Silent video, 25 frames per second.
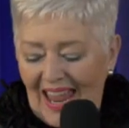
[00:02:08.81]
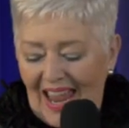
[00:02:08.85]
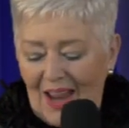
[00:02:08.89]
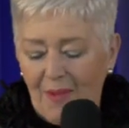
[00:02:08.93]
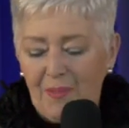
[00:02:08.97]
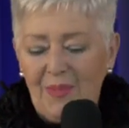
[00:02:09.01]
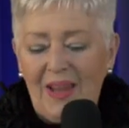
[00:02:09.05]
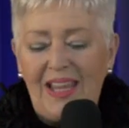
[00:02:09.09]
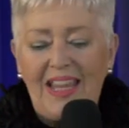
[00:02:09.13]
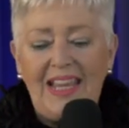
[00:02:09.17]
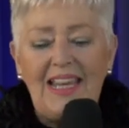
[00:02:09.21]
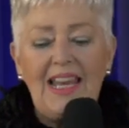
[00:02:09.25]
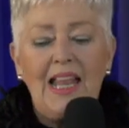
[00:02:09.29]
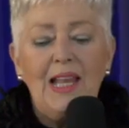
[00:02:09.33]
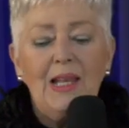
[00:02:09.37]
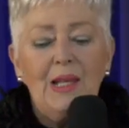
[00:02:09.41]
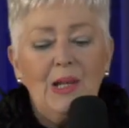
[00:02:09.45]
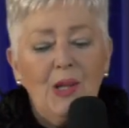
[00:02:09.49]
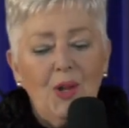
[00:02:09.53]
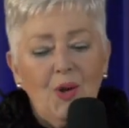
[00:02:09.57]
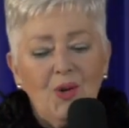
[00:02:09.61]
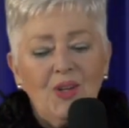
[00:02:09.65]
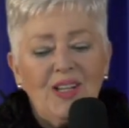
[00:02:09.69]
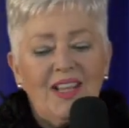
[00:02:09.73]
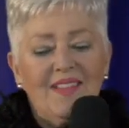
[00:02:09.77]
And we're going to
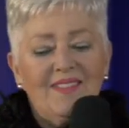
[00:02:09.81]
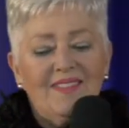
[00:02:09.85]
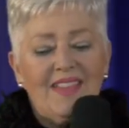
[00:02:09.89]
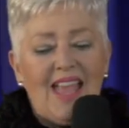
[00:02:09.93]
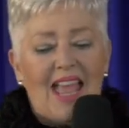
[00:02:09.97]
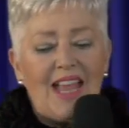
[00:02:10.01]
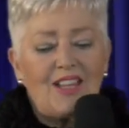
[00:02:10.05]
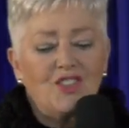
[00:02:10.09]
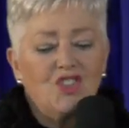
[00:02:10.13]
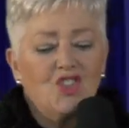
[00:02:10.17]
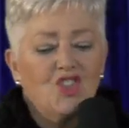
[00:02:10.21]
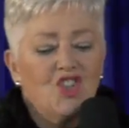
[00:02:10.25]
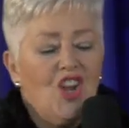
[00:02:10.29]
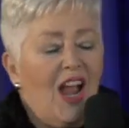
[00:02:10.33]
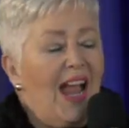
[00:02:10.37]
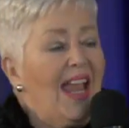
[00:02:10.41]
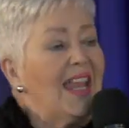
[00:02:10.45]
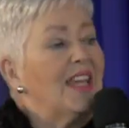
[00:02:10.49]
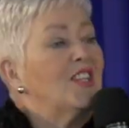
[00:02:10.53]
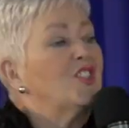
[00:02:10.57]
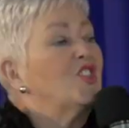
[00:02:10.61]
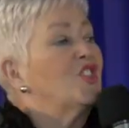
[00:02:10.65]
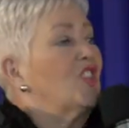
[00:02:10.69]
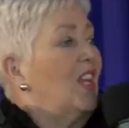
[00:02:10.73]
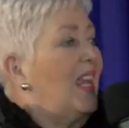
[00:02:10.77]
look at that.
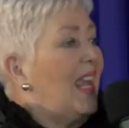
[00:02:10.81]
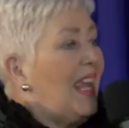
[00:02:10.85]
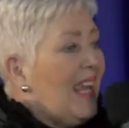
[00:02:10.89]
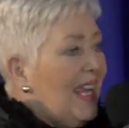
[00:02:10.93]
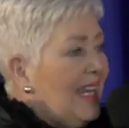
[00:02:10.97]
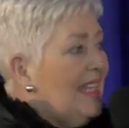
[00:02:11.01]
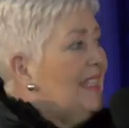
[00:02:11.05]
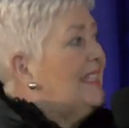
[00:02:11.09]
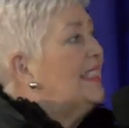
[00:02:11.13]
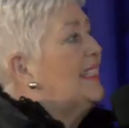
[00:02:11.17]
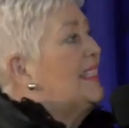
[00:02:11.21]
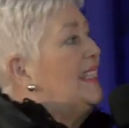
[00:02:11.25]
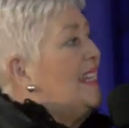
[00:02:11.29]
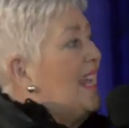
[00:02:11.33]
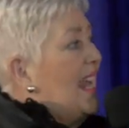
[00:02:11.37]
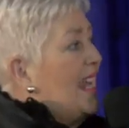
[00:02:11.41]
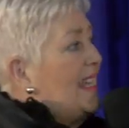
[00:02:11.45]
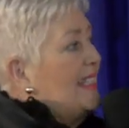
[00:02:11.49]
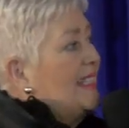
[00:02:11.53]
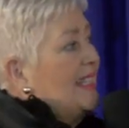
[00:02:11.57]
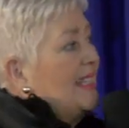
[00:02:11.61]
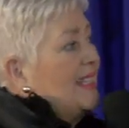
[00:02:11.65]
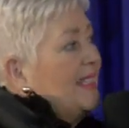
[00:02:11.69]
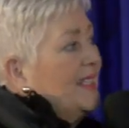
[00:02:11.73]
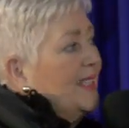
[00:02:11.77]
Change is
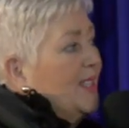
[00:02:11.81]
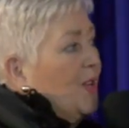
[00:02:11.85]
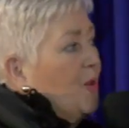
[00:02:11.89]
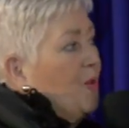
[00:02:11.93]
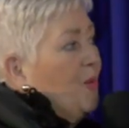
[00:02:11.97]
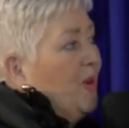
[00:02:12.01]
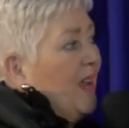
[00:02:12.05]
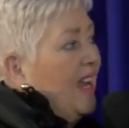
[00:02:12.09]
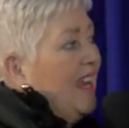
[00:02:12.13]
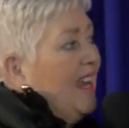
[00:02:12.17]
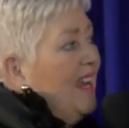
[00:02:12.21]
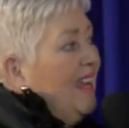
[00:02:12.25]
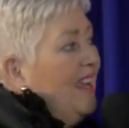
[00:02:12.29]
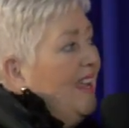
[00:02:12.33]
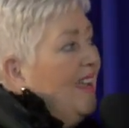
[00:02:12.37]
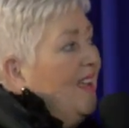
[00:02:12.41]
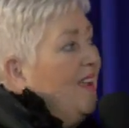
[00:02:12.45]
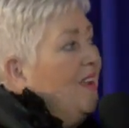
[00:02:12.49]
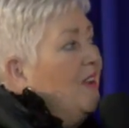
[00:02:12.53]
necessary